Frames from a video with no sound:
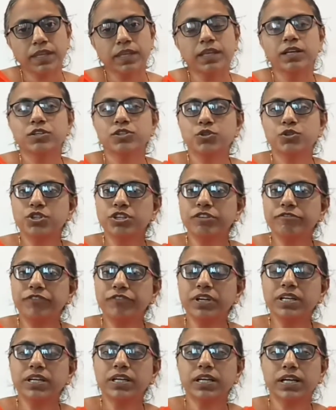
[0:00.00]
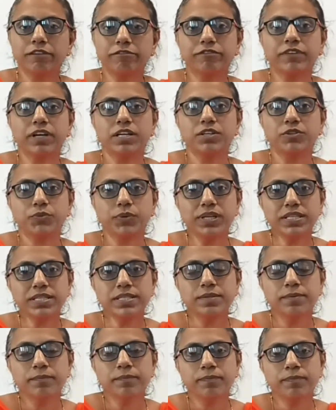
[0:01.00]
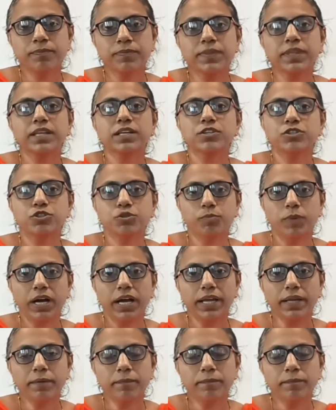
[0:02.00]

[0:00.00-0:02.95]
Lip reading: to different Gulf countries, Dubai,